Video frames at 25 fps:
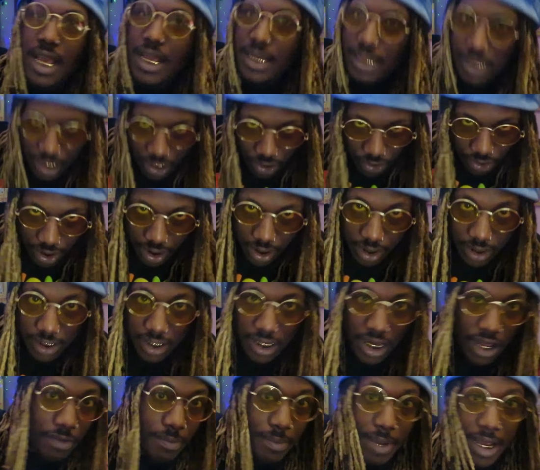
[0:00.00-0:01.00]
ass area in
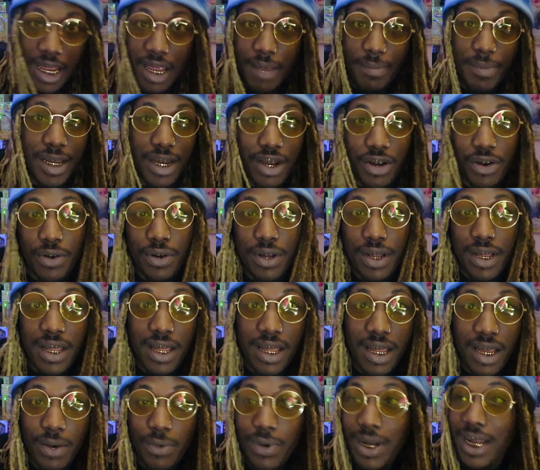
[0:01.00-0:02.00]
South Miami, though,
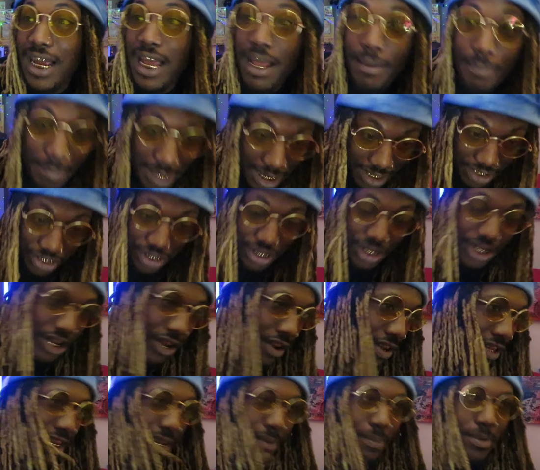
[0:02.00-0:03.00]
where they got mansions and
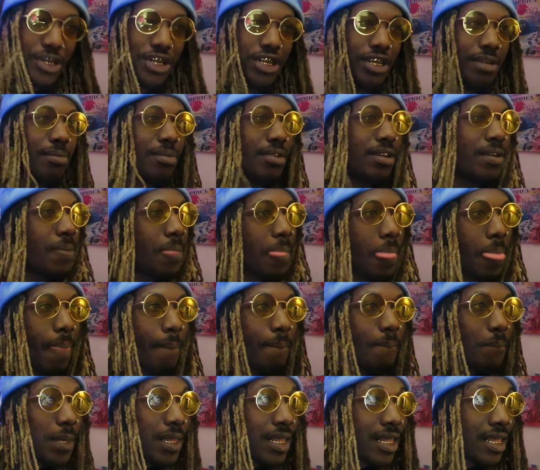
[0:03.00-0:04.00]
all type of shit, but.
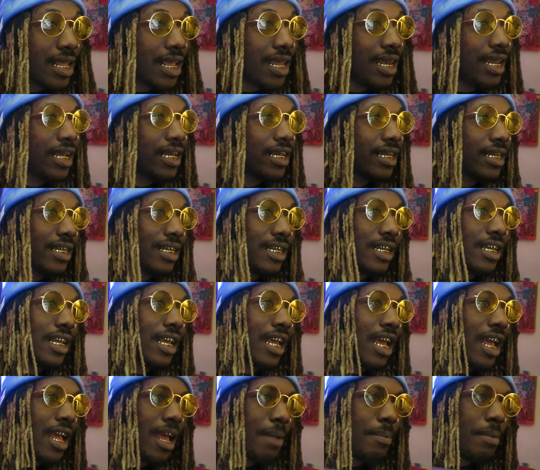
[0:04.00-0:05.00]
That nigga
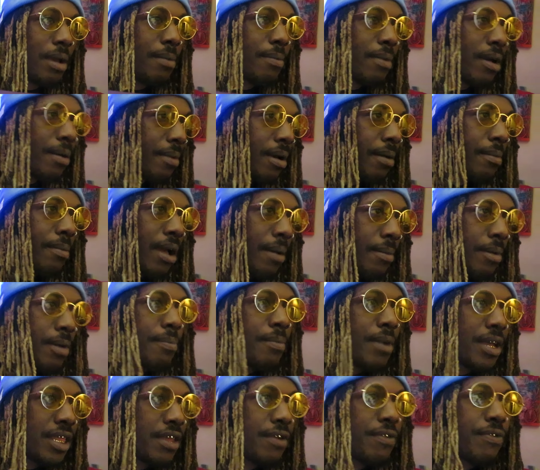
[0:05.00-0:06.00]
said, I might buy my mama
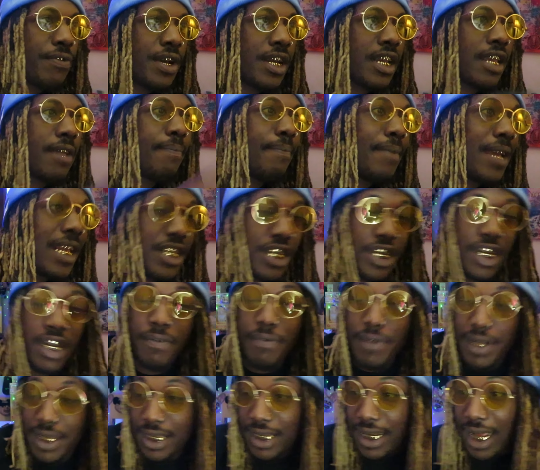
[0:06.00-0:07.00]
motherfucking mansion
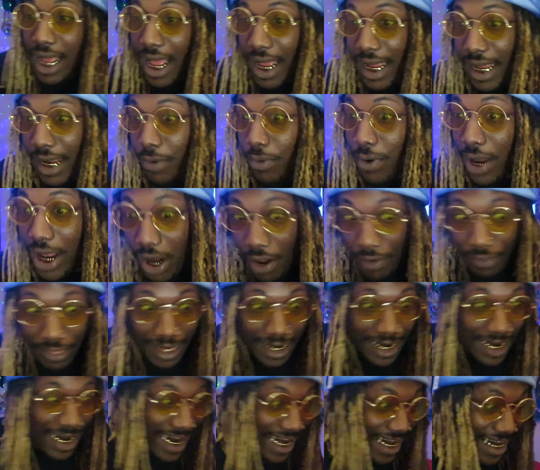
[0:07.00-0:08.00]
in Biscaya. Right off
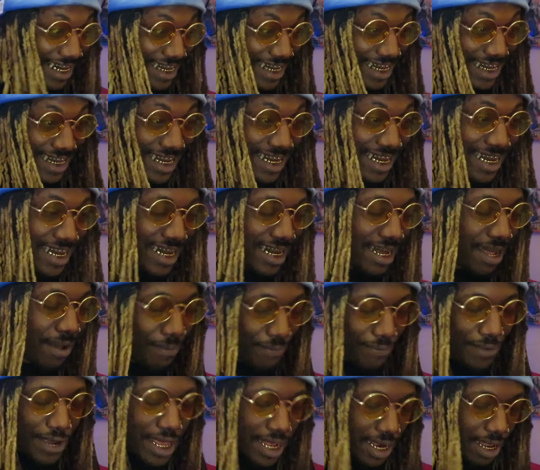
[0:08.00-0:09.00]
the nigga said, nigga,
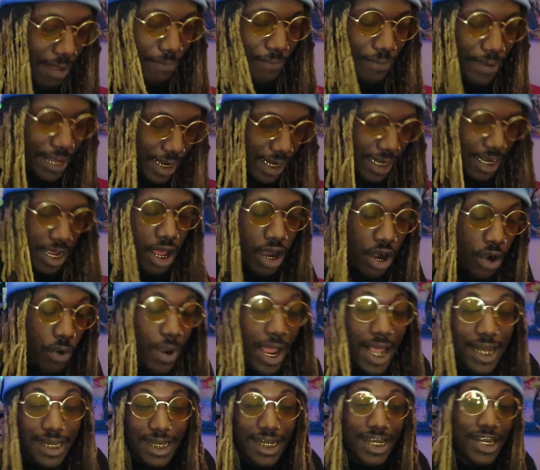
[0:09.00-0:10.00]
I'm faded counting
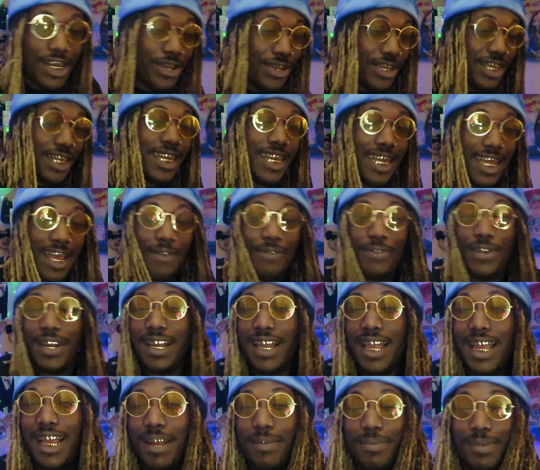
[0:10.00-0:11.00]
racks in your city. I
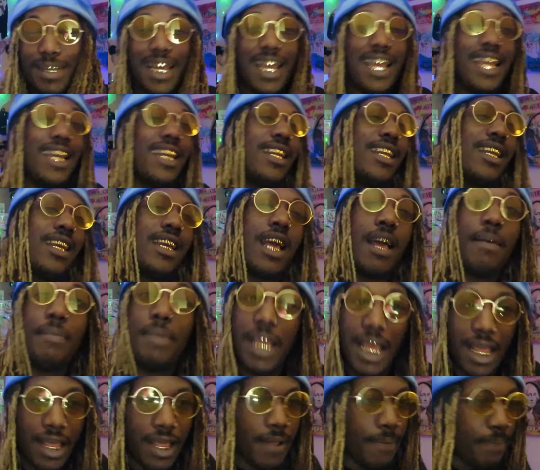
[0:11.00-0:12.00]
feel like I'm Tiger, nigga. I
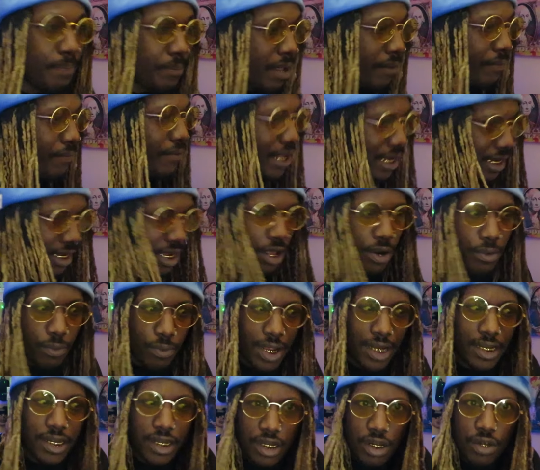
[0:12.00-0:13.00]
mean, I'm faded counting
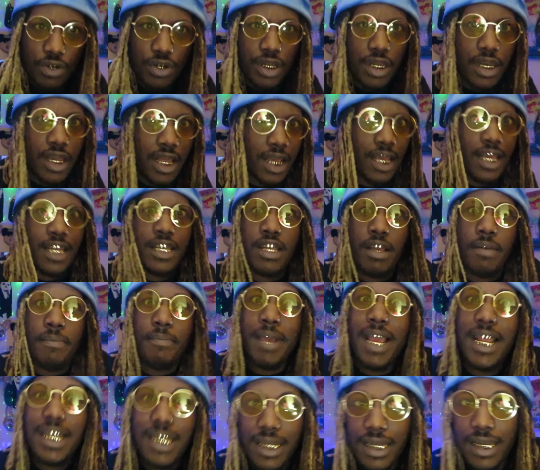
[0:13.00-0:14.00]
racks in your city. I guess I'm
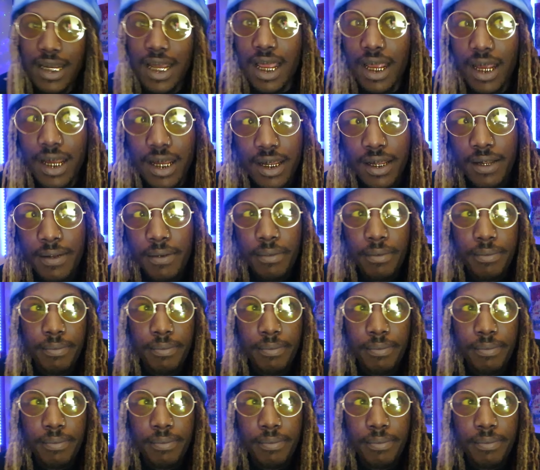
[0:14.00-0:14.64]
matching Tiger.